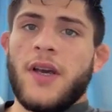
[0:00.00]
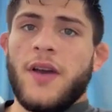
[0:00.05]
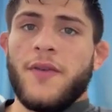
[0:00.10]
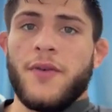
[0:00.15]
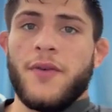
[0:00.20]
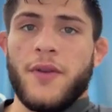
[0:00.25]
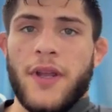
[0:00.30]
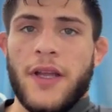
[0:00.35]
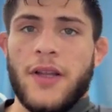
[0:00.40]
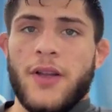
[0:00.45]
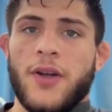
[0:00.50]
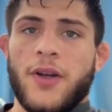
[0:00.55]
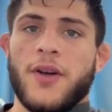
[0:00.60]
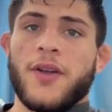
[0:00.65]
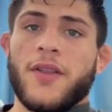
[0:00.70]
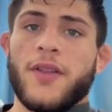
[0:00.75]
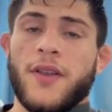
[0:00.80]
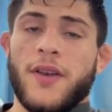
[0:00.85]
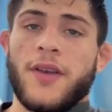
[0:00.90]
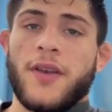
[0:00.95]
for that
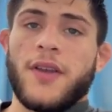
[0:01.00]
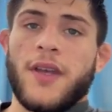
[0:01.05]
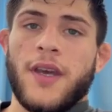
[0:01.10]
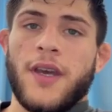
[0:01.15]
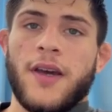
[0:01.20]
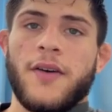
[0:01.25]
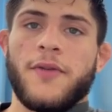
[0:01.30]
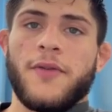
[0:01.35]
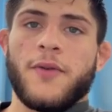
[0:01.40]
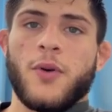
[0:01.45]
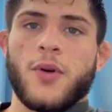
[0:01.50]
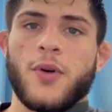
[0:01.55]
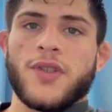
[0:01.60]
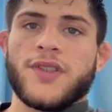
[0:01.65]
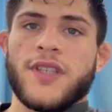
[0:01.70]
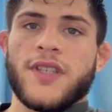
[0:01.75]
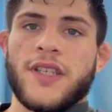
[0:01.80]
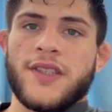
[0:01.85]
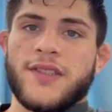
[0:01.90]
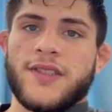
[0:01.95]
long, then yeah, of
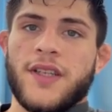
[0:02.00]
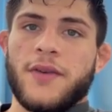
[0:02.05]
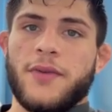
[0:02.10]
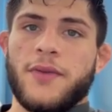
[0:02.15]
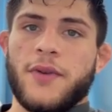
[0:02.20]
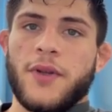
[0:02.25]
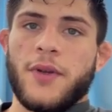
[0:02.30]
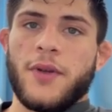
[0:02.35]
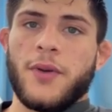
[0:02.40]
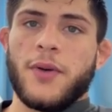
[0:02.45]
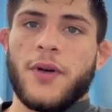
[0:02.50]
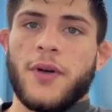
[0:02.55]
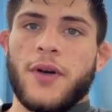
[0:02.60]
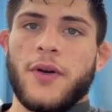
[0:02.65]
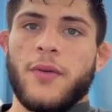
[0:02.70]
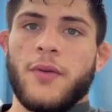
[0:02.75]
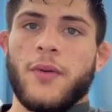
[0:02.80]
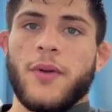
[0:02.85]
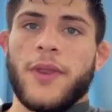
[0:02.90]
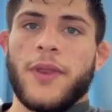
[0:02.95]
course, that is definitely
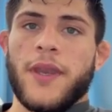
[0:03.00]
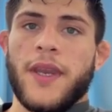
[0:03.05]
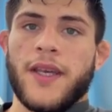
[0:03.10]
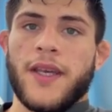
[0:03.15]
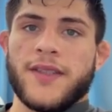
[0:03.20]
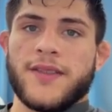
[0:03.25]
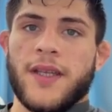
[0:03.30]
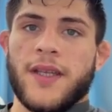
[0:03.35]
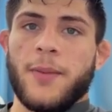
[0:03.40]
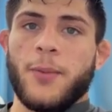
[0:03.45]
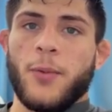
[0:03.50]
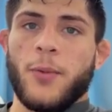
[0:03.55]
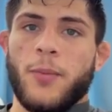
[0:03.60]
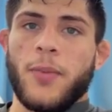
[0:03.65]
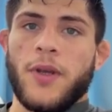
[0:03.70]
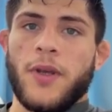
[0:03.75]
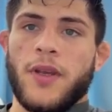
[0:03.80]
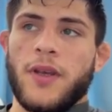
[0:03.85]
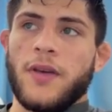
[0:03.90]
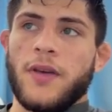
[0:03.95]
what the next step would
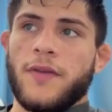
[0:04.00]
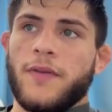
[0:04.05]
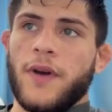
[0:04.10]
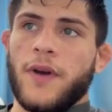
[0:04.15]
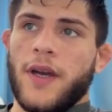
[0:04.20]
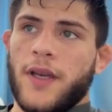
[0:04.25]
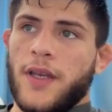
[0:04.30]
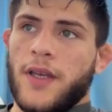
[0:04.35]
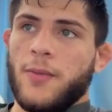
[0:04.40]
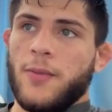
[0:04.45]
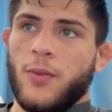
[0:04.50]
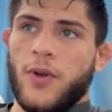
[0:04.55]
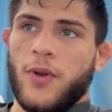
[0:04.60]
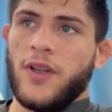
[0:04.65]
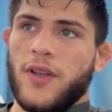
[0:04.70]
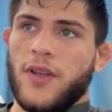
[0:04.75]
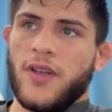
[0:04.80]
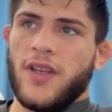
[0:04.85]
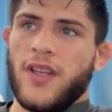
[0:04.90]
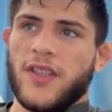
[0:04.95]
be if I keep
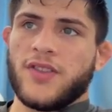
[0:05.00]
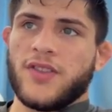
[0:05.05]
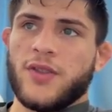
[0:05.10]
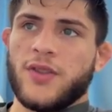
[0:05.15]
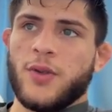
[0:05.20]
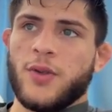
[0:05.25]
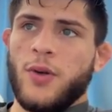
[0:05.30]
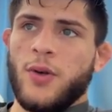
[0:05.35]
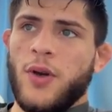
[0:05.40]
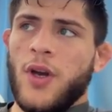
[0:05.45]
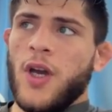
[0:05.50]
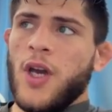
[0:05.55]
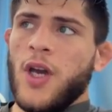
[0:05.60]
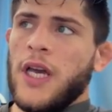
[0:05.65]
winning the next two.